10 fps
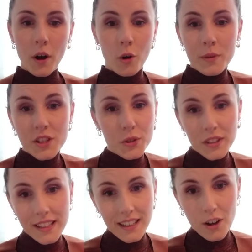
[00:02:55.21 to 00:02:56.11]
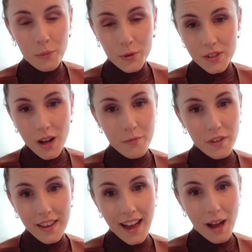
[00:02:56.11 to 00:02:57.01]
Home is usually the most
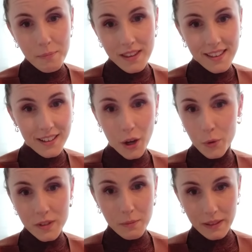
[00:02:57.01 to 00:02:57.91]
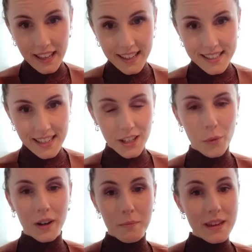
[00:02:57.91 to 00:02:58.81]
comfy, happy, cozy place and you
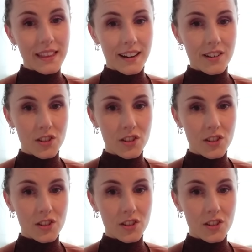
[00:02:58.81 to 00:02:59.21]
want to be there.